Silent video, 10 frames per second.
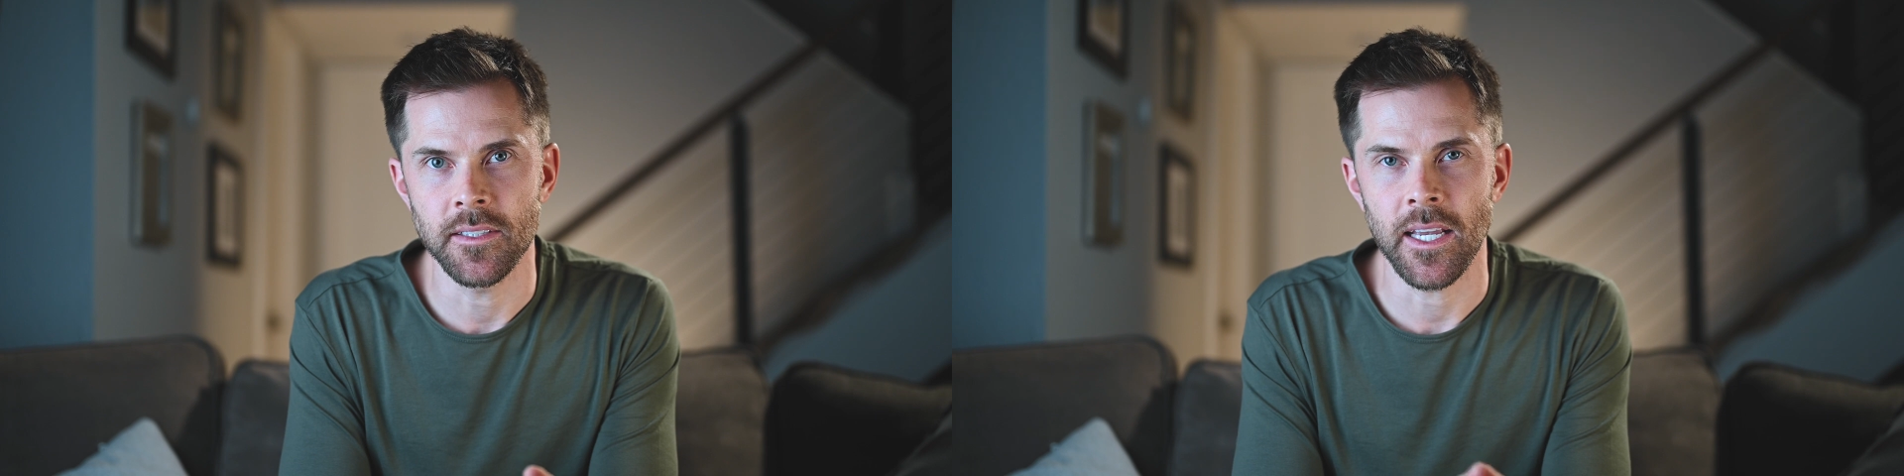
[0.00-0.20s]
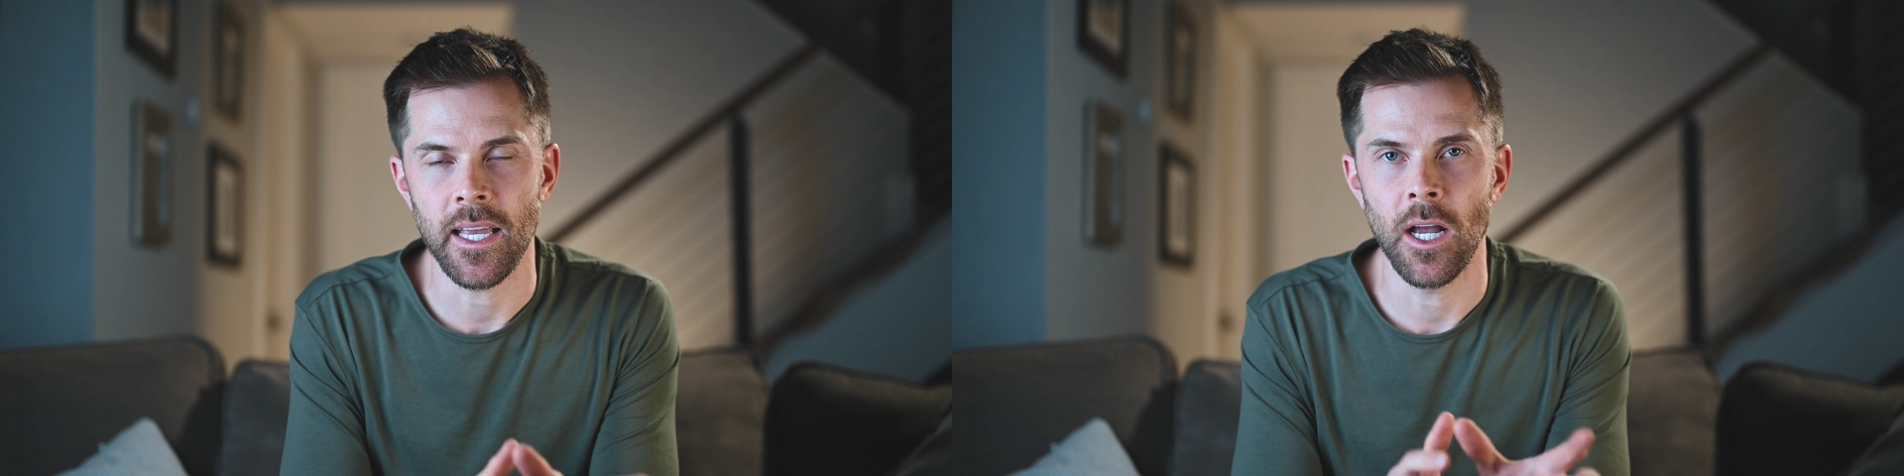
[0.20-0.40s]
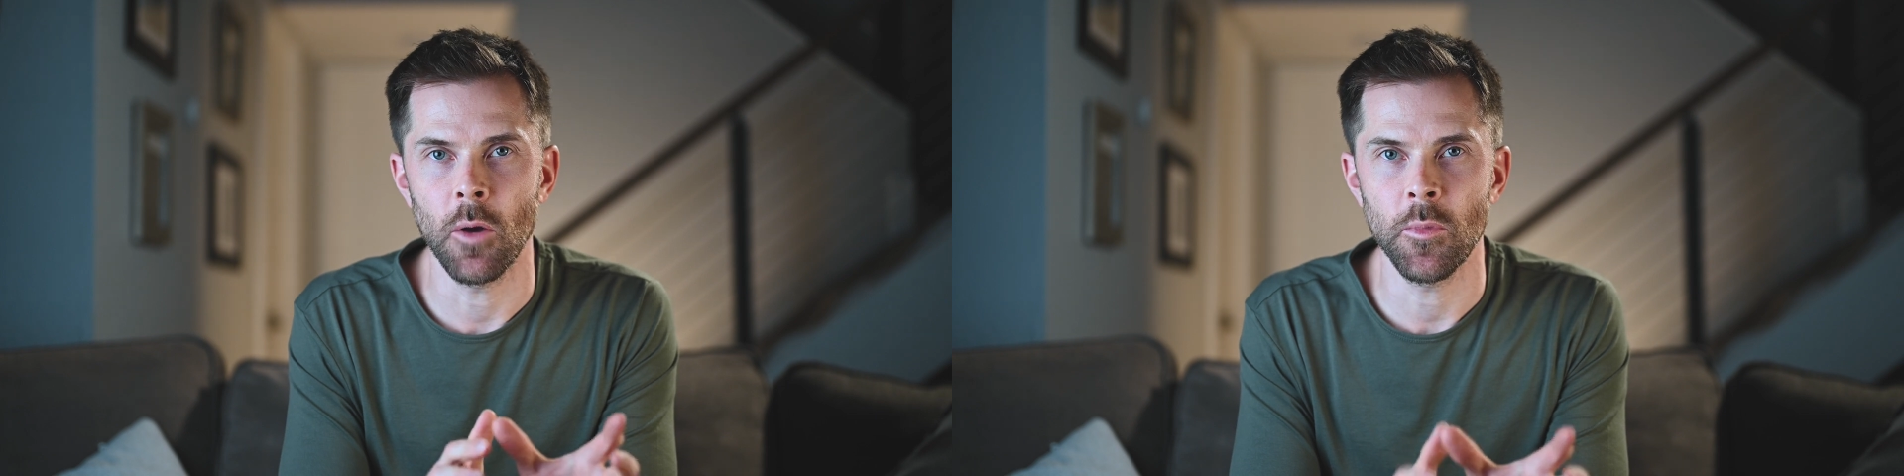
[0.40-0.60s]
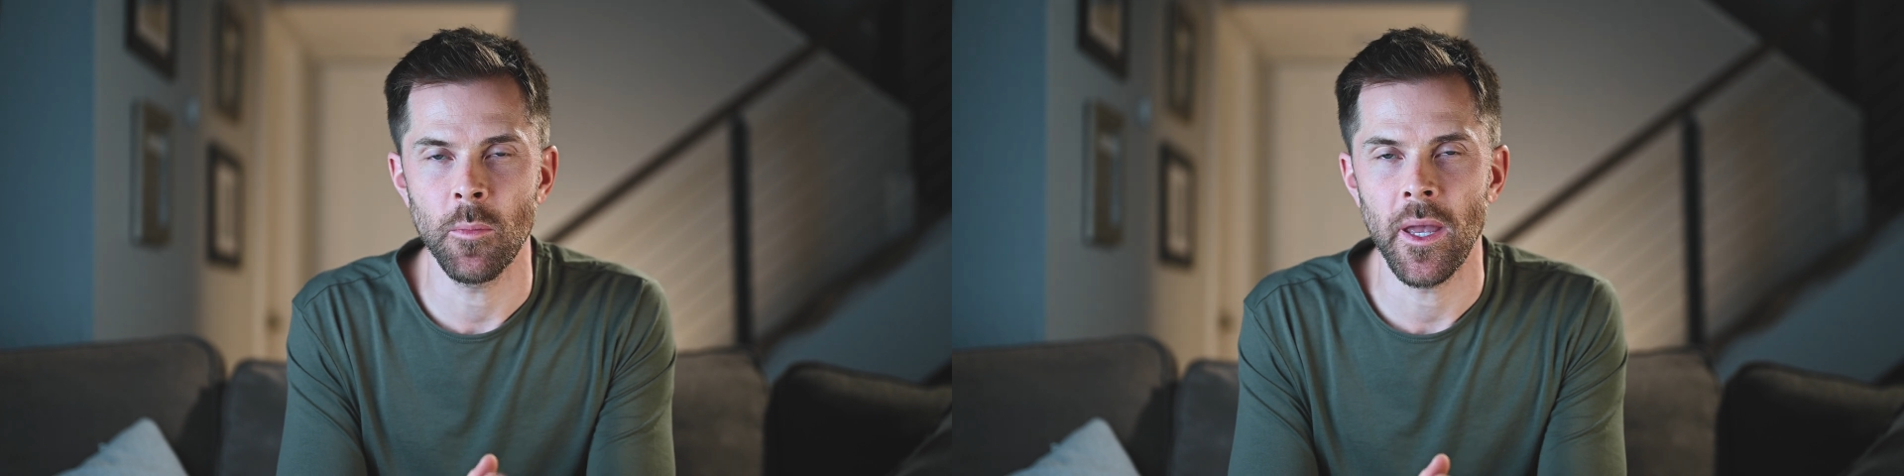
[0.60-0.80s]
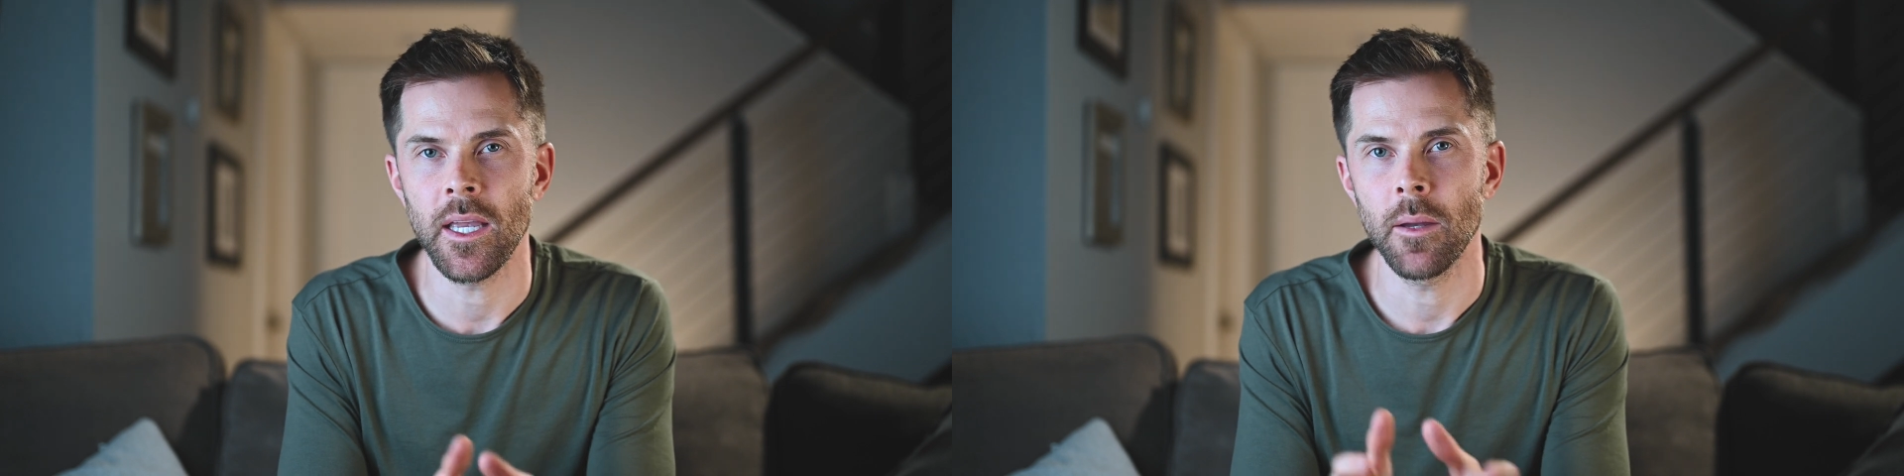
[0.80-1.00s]
that can help you
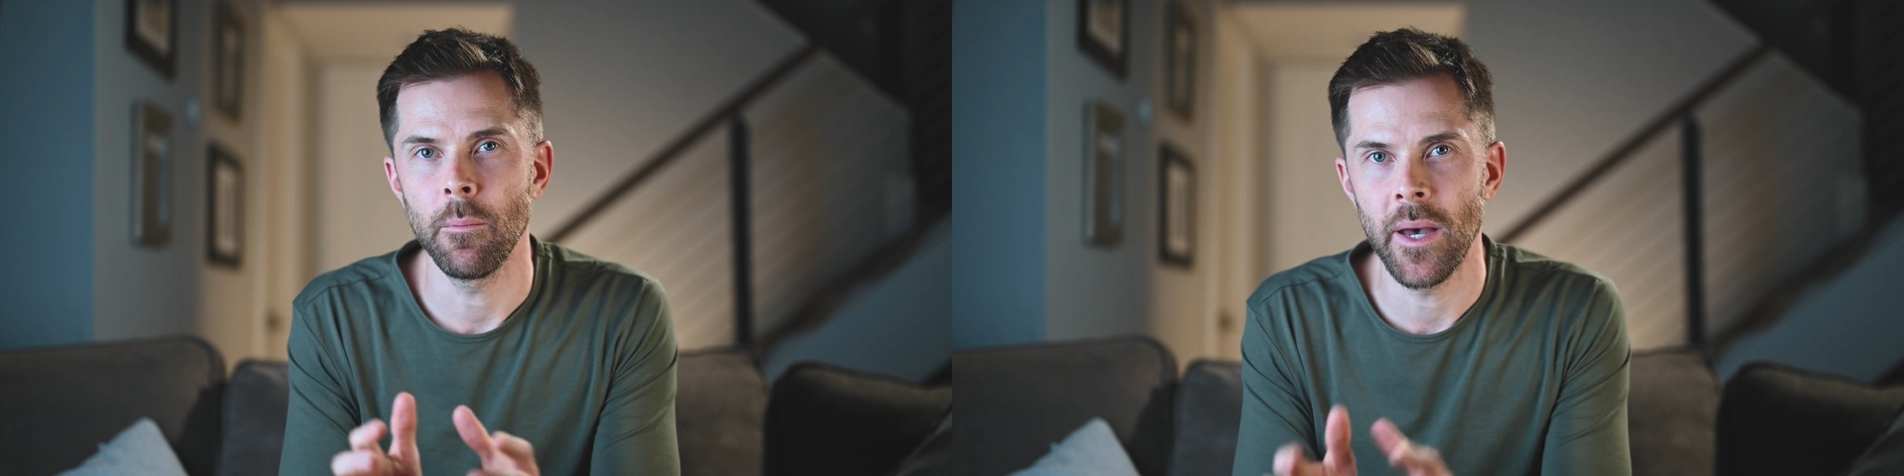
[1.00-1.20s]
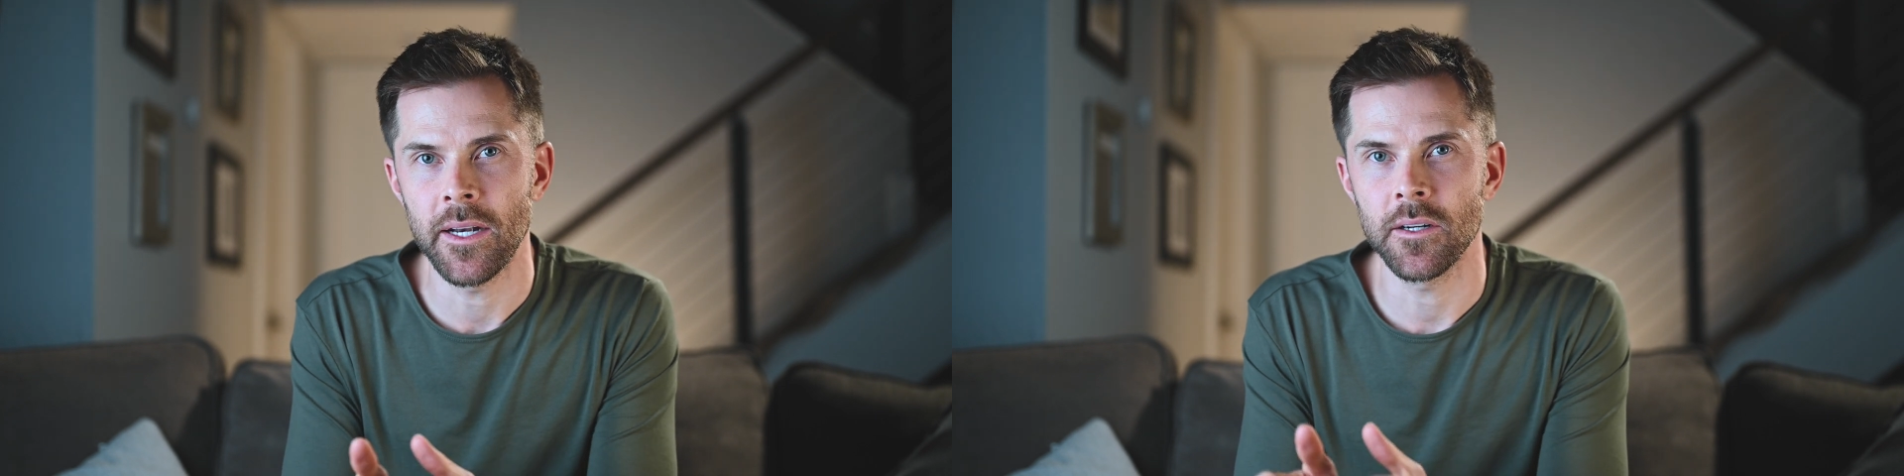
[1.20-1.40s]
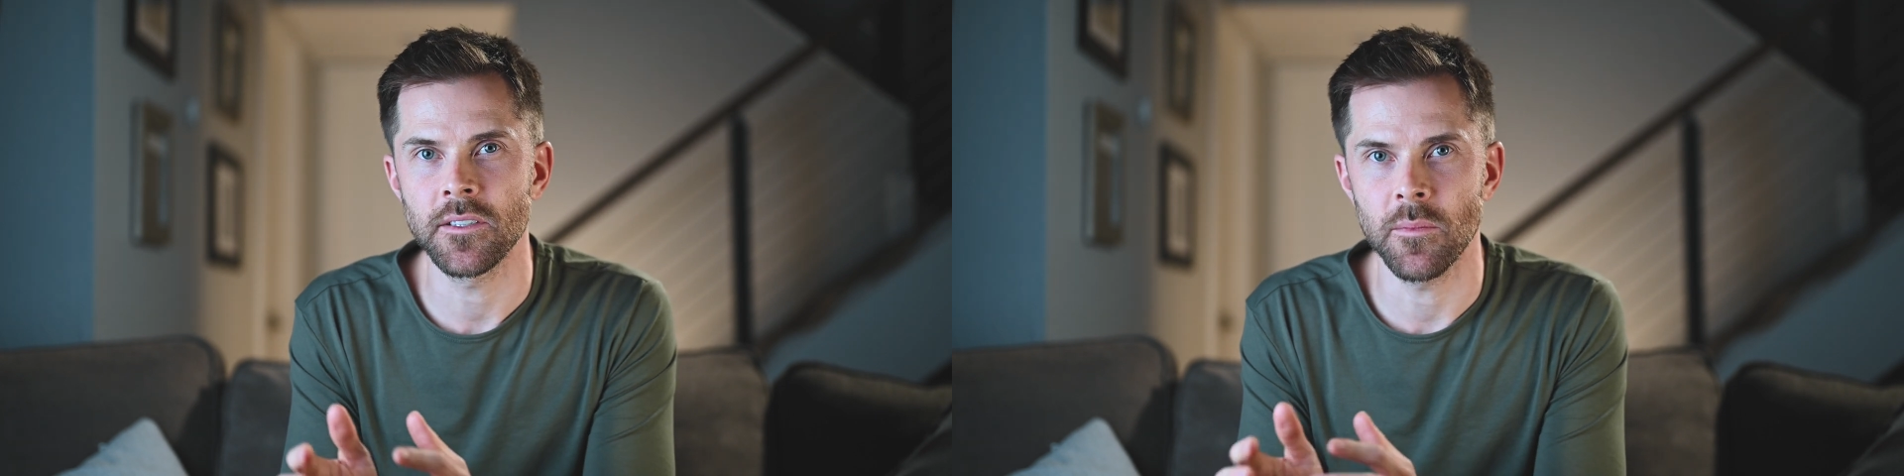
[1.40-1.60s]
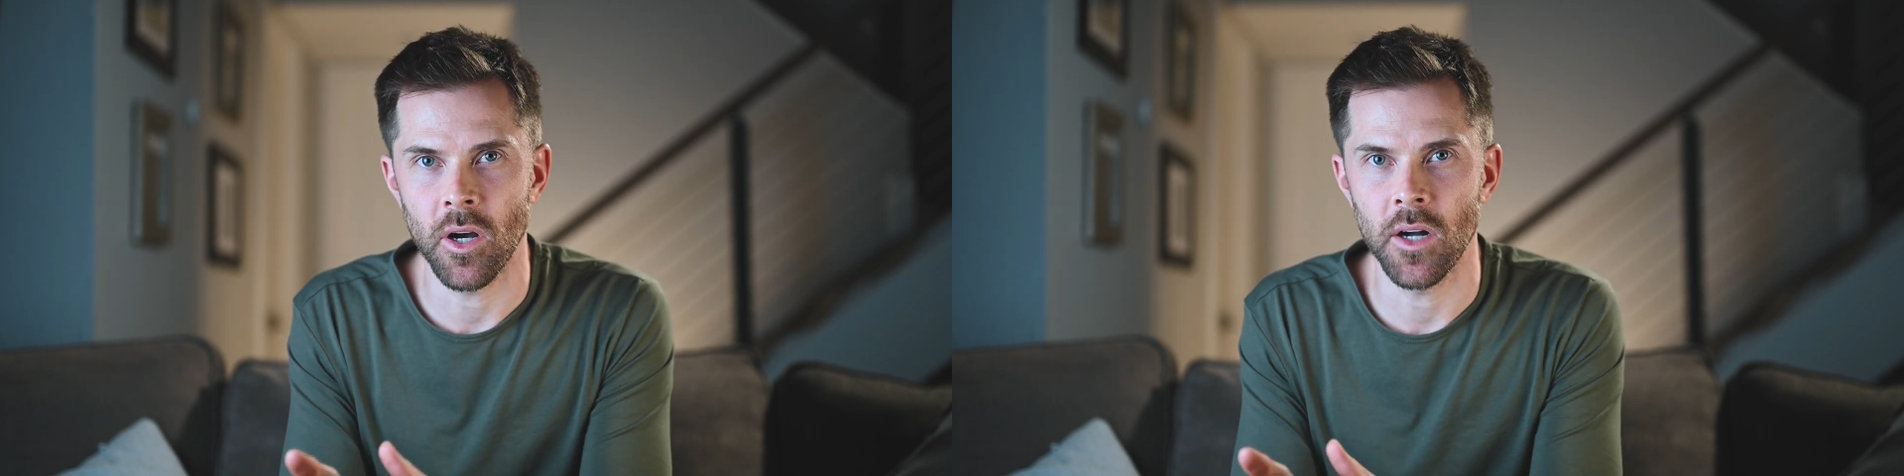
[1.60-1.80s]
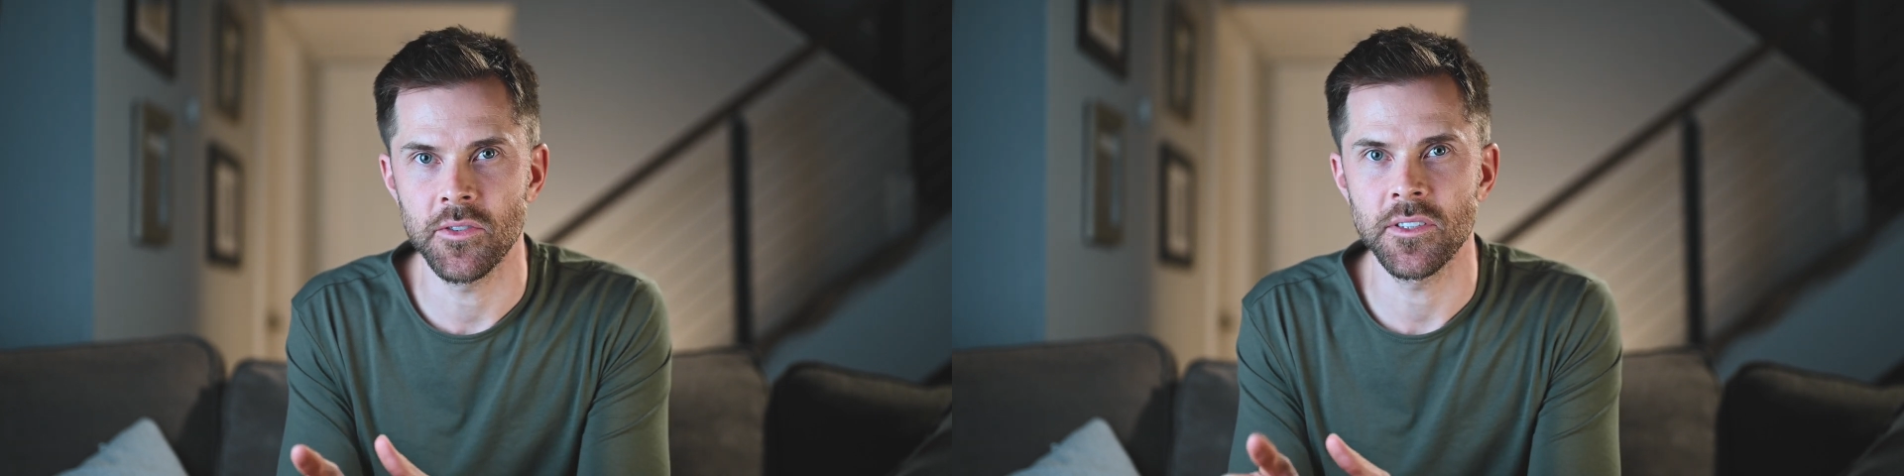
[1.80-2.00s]
make better
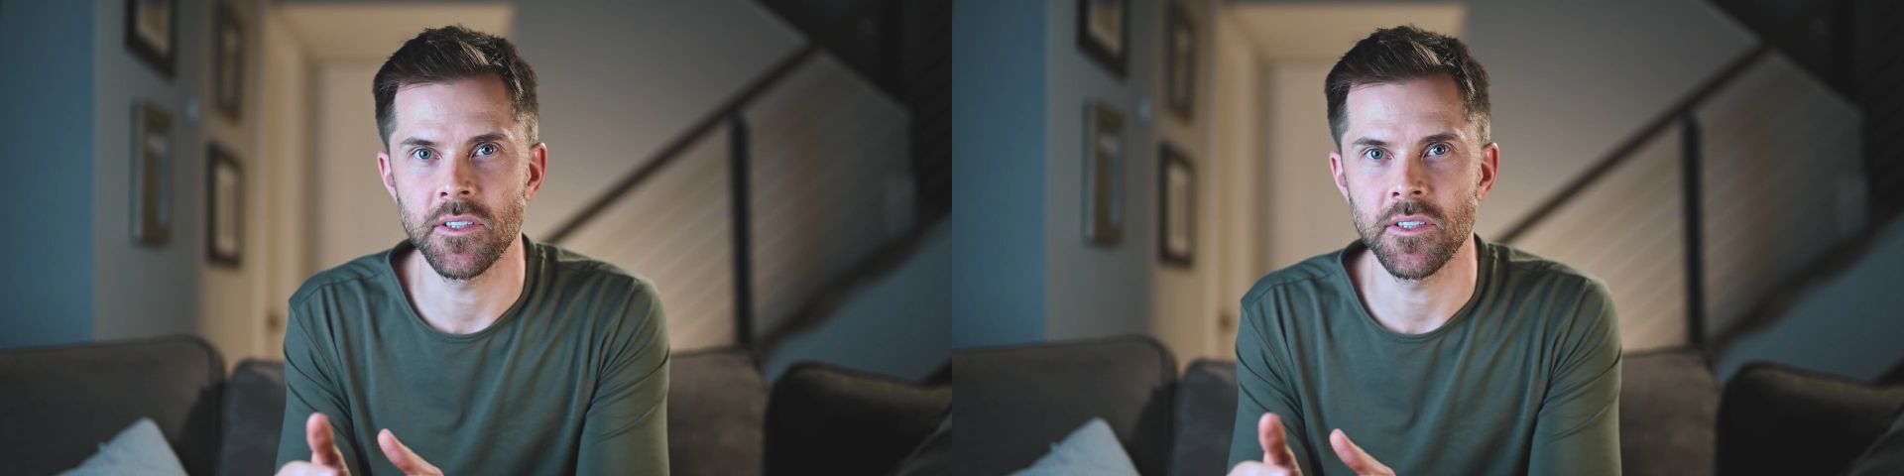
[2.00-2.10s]
subconscious